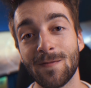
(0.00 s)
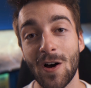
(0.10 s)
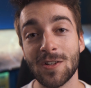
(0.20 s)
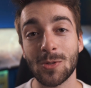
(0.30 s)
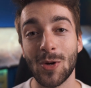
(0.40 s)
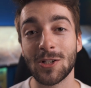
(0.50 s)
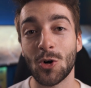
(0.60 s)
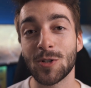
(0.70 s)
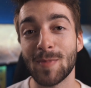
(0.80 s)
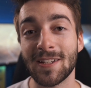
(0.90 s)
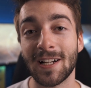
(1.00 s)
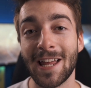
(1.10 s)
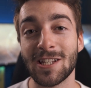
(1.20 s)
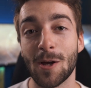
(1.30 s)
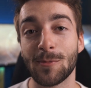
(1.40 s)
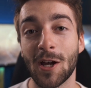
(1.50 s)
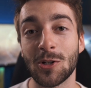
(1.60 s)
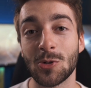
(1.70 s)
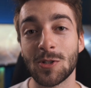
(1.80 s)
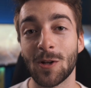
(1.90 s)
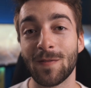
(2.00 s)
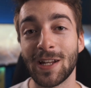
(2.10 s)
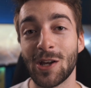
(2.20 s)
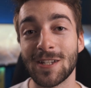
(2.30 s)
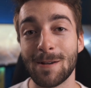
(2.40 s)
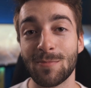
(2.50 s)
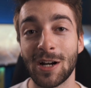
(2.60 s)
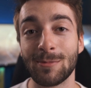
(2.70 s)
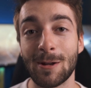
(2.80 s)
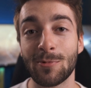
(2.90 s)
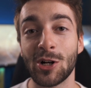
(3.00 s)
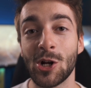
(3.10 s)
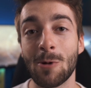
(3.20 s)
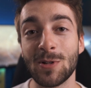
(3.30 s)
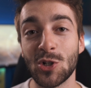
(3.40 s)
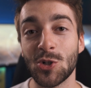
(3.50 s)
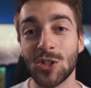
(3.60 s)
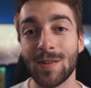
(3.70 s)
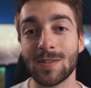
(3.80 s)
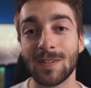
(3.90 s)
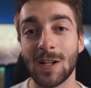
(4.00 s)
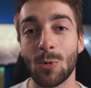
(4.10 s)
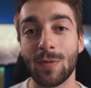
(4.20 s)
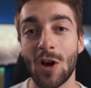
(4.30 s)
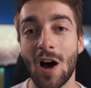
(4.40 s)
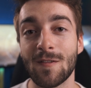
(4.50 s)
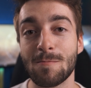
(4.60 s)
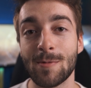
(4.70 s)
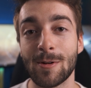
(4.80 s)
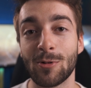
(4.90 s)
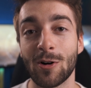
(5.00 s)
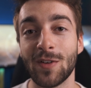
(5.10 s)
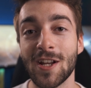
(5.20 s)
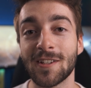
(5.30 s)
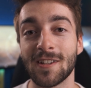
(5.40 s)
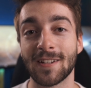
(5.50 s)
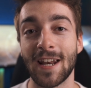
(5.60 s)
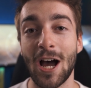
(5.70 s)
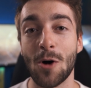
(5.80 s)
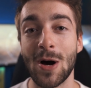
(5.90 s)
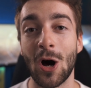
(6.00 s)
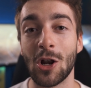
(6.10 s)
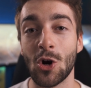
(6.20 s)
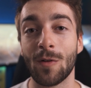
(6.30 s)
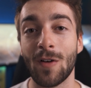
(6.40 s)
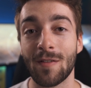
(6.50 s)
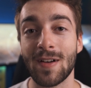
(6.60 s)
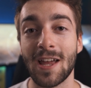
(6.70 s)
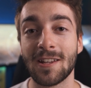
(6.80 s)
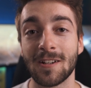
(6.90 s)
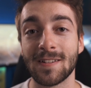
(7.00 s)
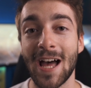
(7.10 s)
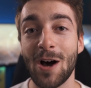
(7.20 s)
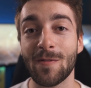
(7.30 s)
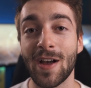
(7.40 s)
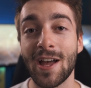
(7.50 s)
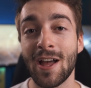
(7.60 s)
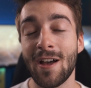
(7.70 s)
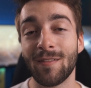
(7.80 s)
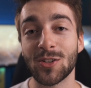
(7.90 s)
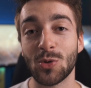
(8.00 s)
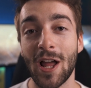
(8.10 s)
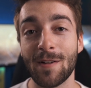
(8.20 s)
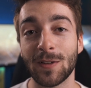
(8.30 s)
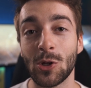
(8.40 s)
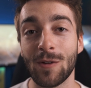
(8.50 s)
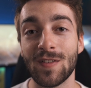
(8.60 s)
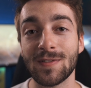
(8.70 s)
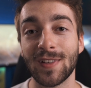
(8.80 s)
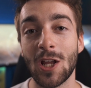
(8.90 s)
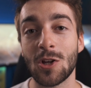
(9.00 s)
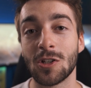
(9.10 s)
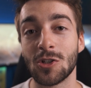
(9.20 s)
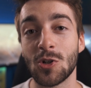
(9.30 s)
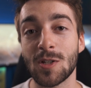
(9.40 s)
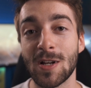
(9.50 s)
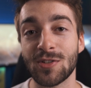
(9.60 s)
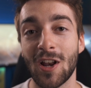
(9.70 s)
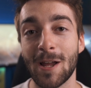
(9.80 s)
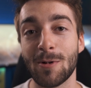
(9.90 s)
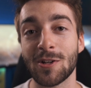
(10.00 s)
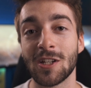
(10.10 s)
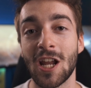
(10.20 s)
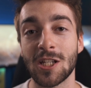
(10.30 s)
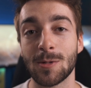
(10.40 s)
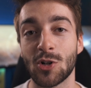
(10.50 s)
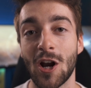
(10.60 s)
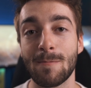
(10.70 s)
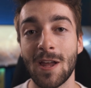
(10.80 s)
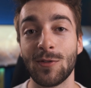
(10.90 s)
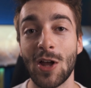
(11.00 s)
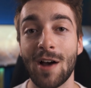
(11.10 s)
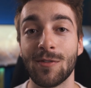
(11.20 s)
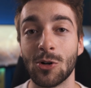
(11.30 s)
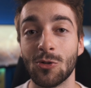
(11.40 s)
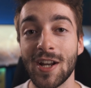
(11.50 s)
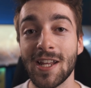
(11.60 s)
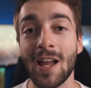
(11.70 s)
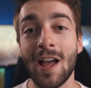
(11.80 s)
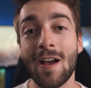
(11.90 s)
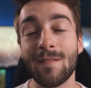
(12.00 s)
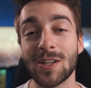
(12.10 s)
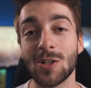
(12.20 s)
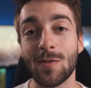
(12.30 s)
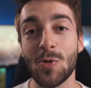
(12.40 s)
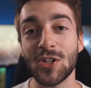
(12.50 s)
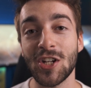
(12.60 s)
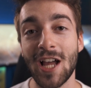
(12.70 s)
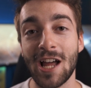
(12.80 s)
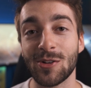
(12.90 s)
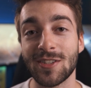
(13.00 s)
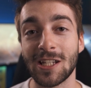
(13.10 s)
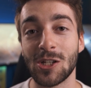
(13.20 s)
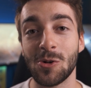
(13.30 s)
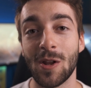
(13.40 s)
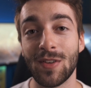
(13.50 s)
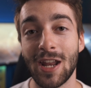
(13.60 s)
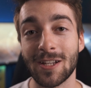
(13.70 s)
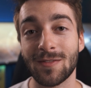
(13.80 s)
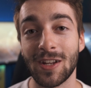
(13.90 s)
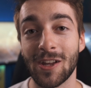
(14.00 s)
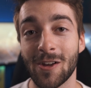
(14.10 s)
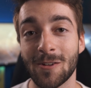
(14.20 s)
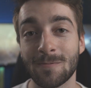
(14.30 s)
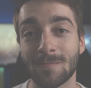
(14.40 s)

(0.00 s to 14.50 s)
the fastest way to automatically add subtitles to your videos in Premiere Pro. Be sure to share this video with your other Premiere Pro friends because it's going to help out a lot of other editors out there. That's all I have for you in this video, so do smash the like button and subscribe if you haven't already. Thanks a lot for watching, and I'll see you in the next video.